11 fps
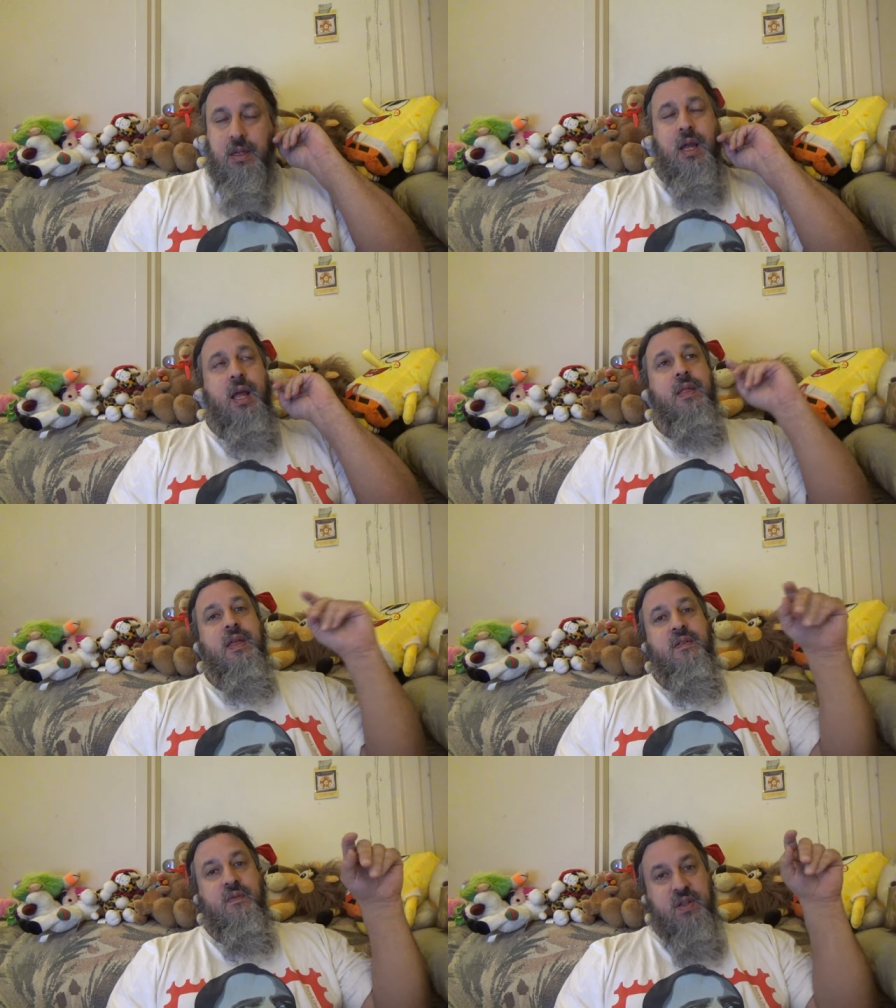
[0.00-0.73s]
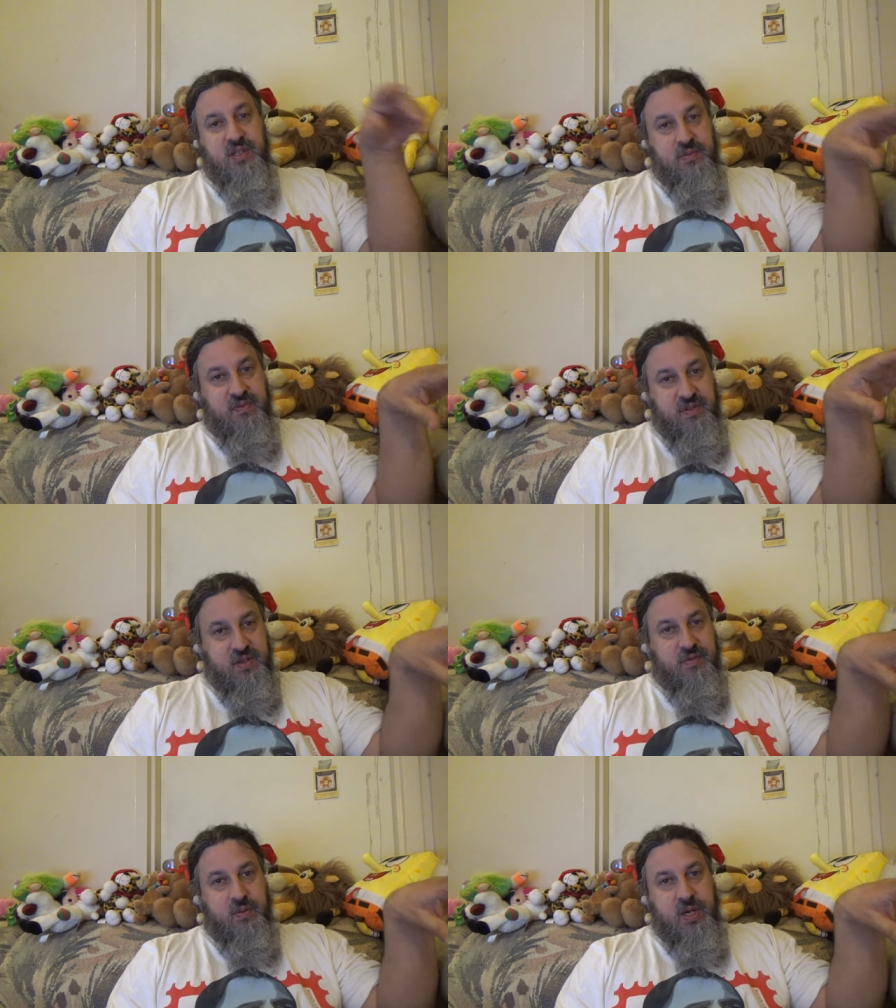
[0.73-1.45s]
and then I went some
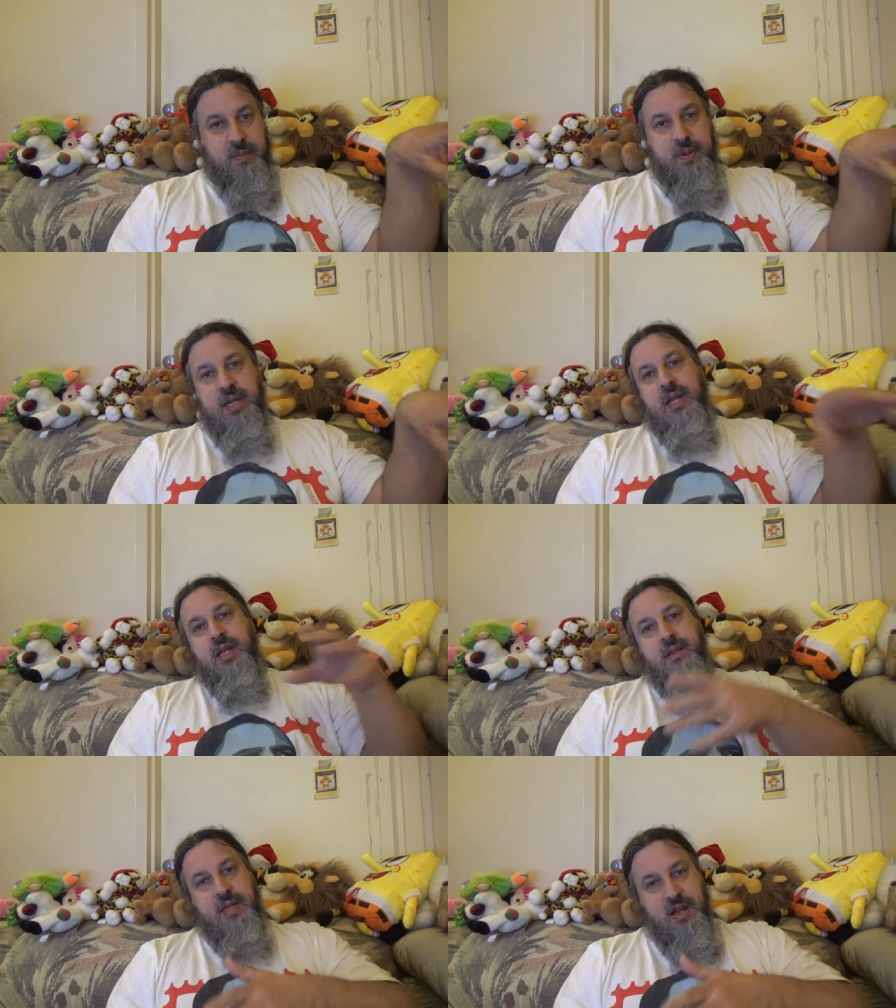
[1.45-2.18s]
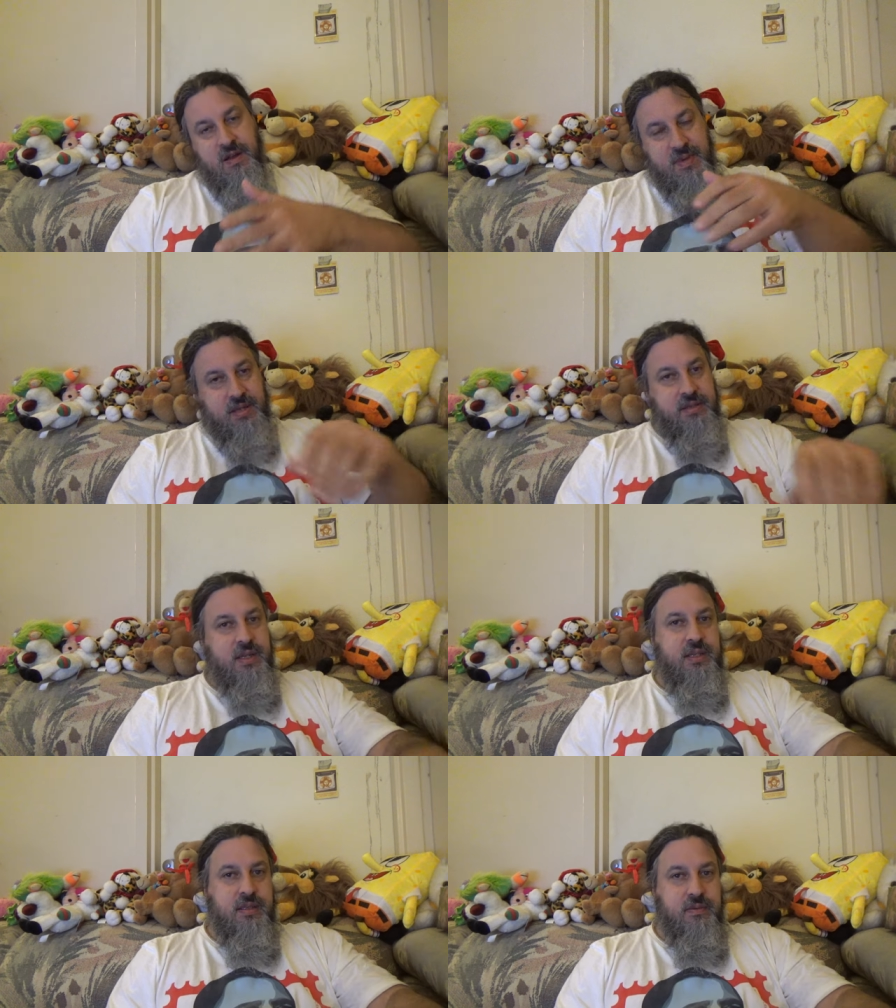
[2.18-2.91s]
720p. Now I'm at
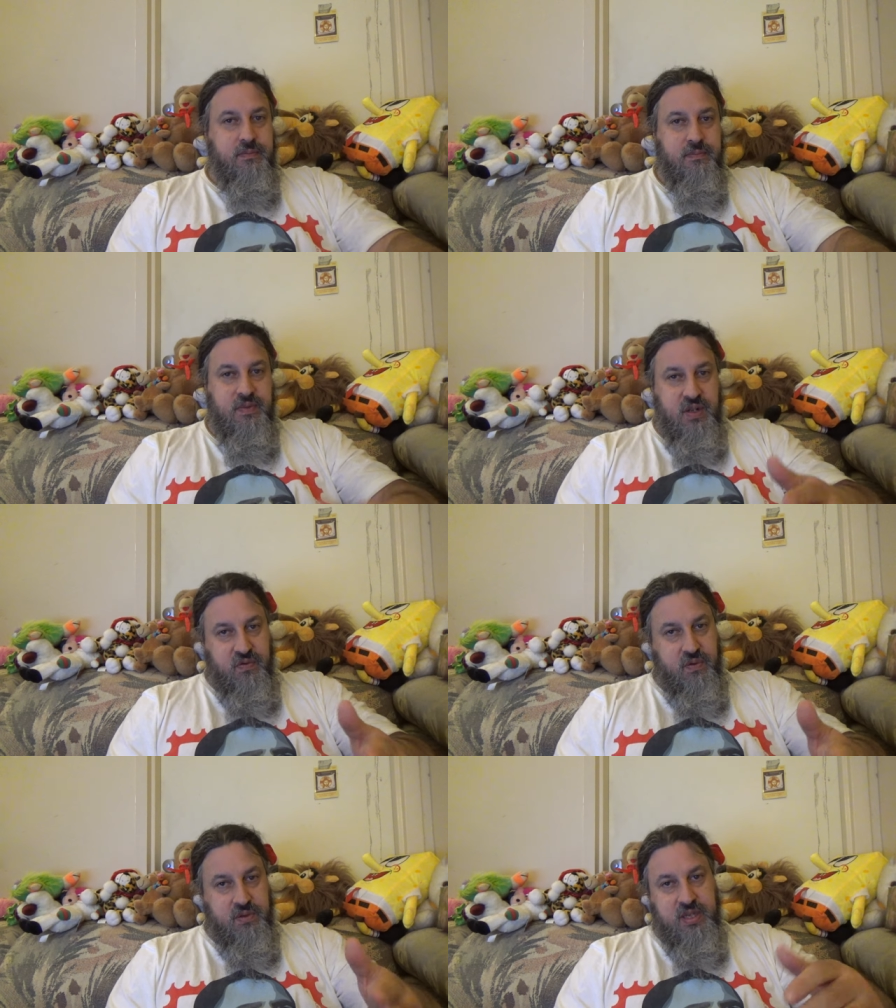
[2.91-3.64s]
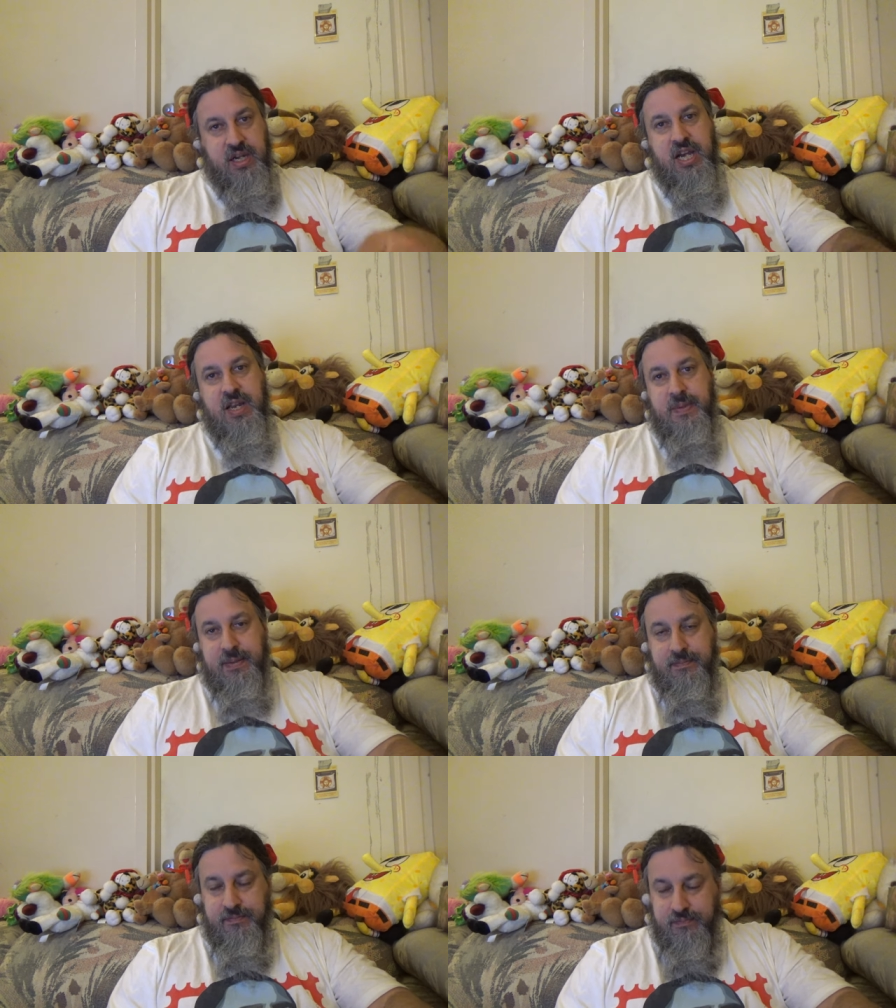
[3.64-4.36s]
a full
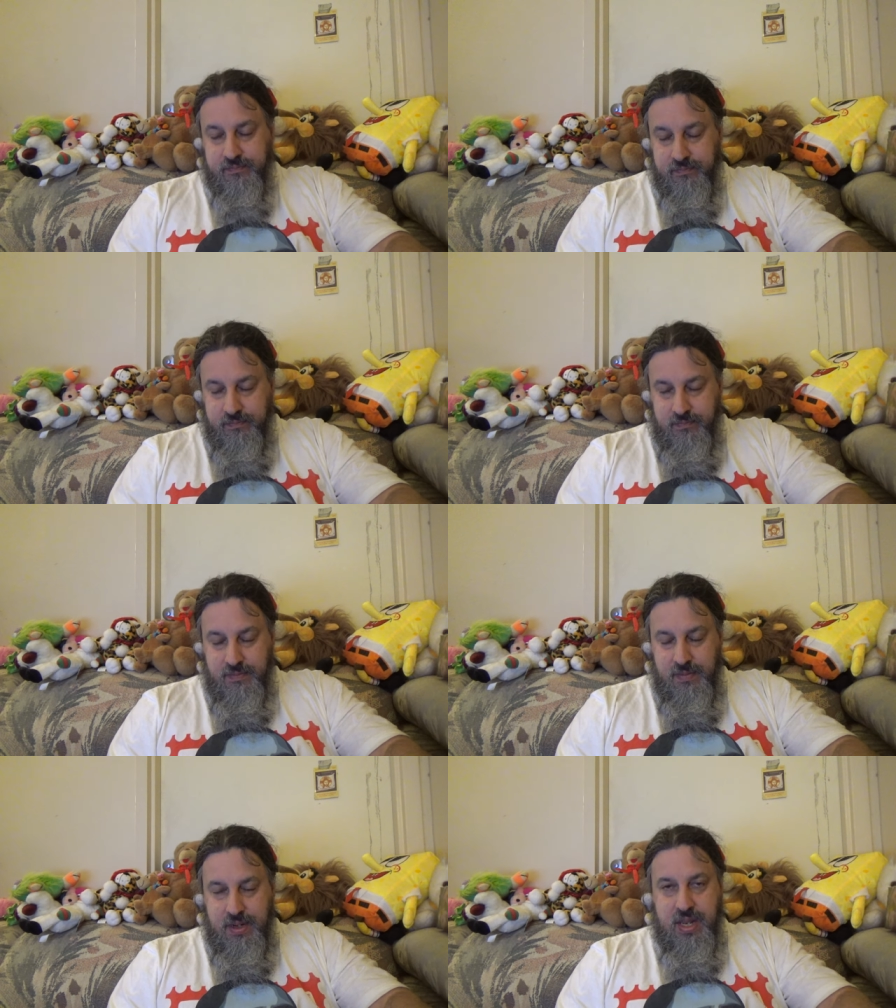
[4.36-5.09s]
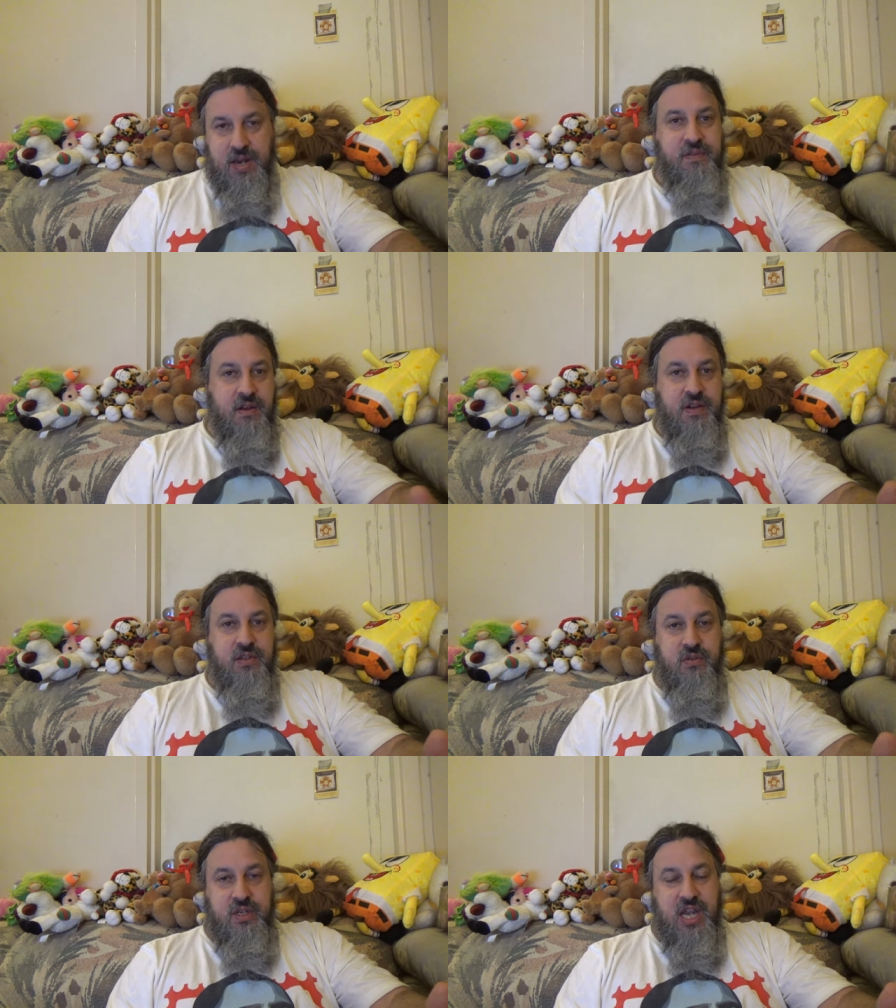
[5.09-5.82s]
1080p, and I've now
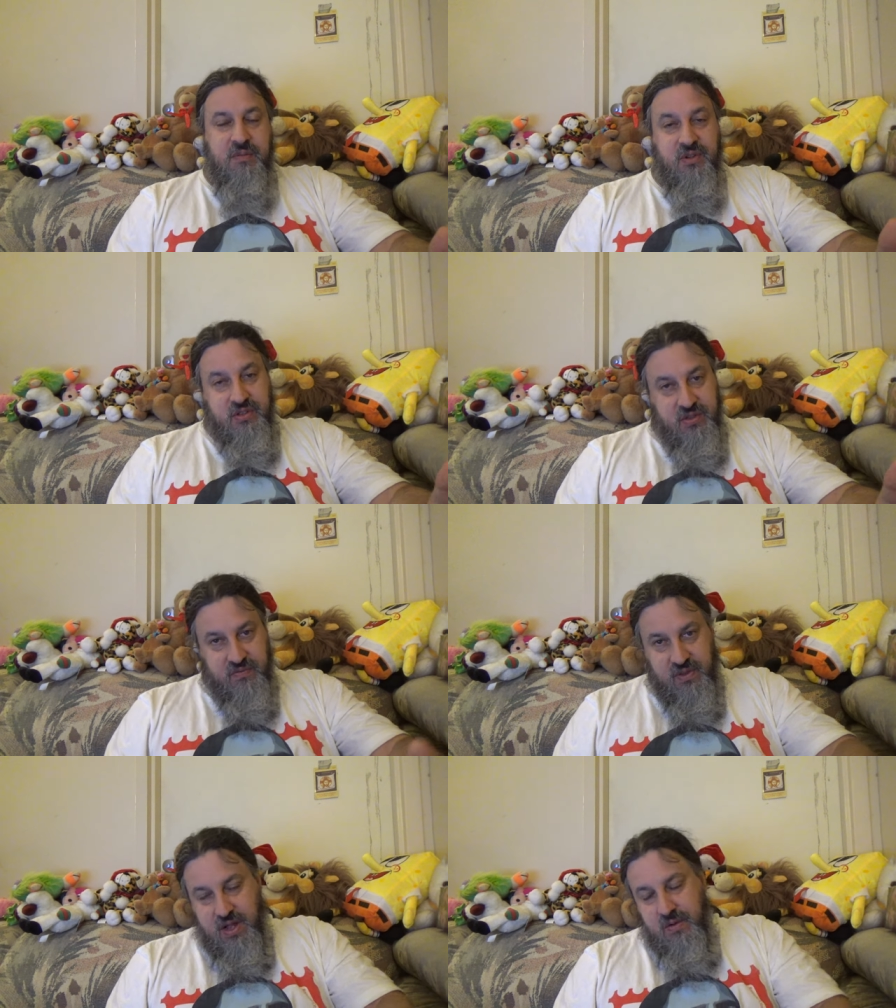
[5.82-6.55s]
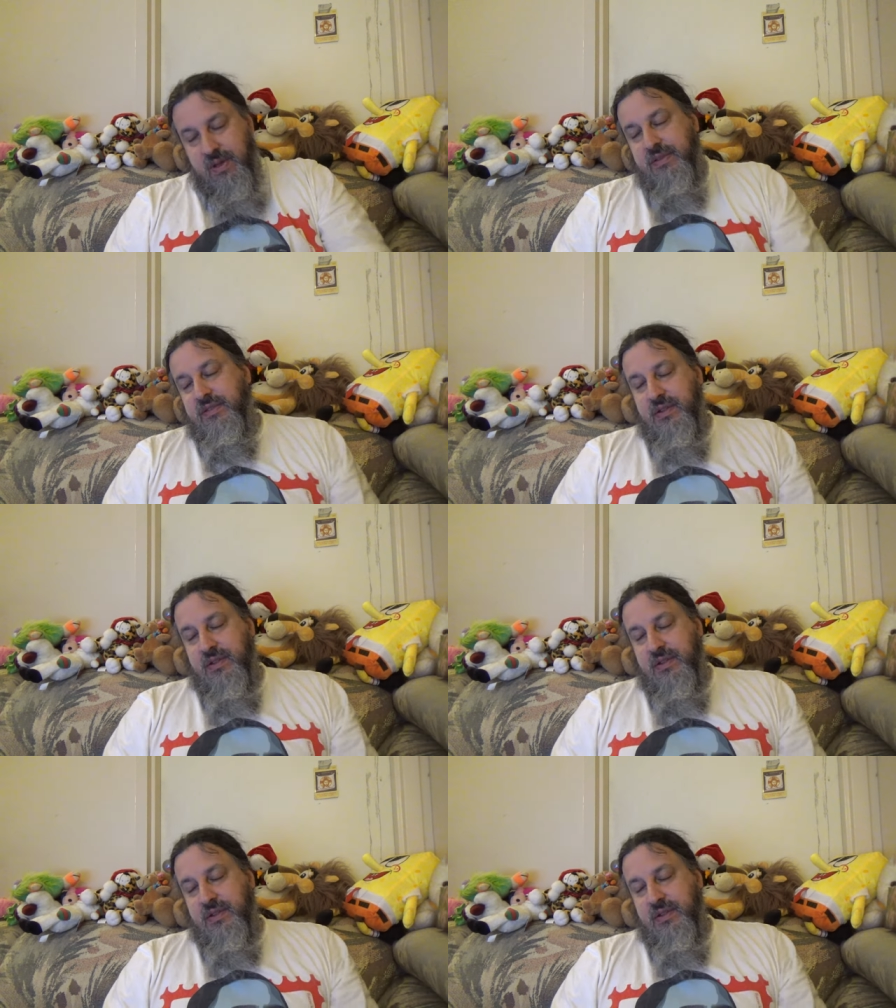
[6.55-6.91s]
got two cameras to vlog with.